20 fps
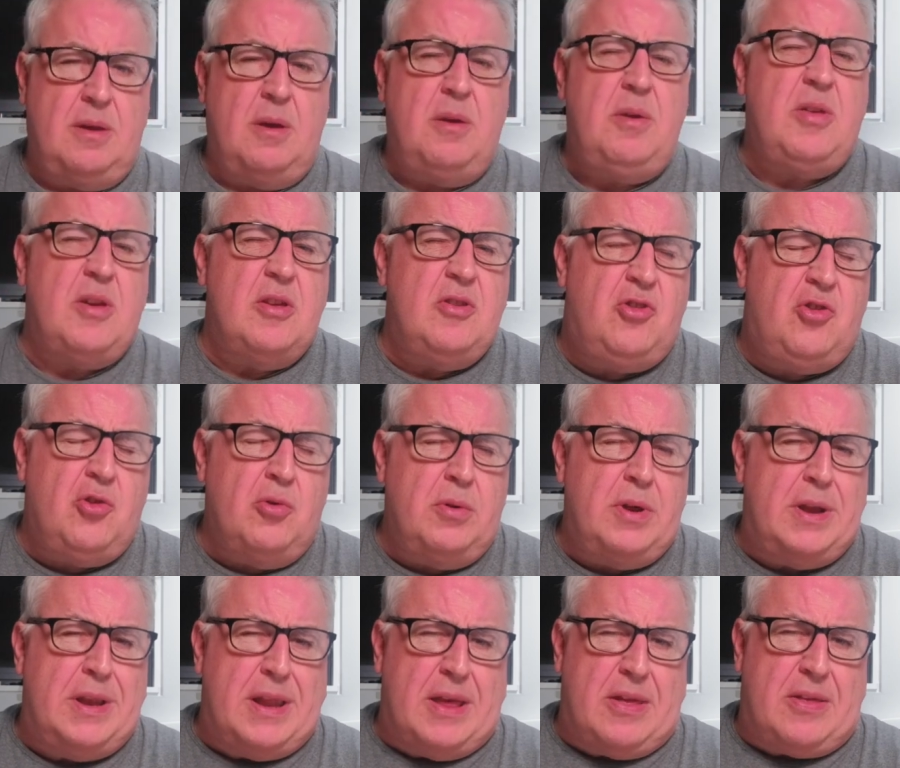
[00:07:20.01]
I was
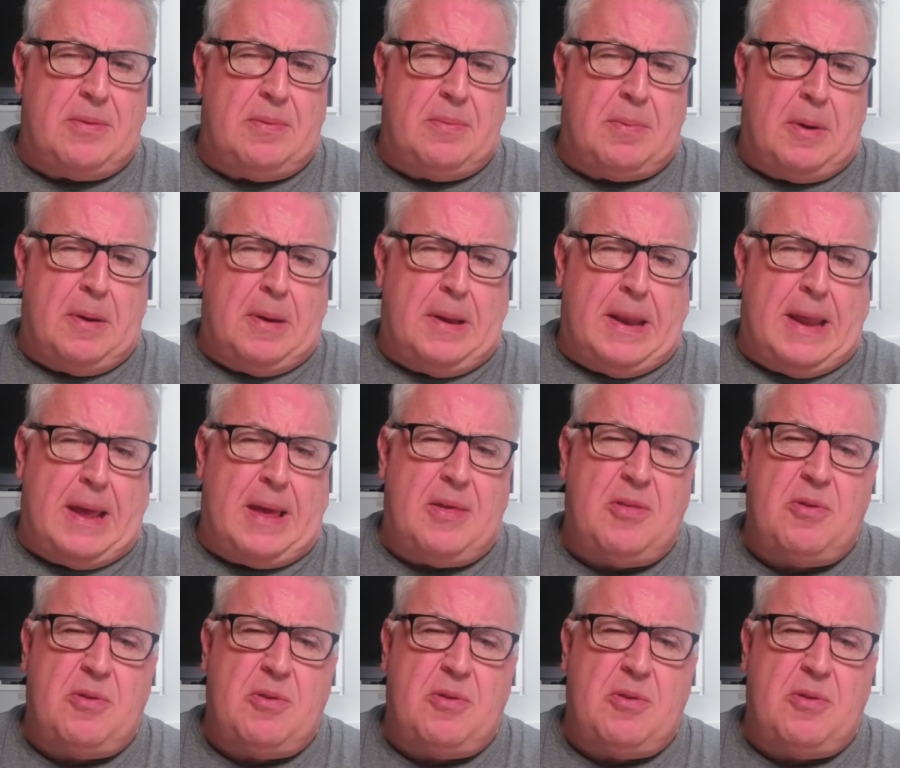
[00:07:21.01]
enjoying this by now,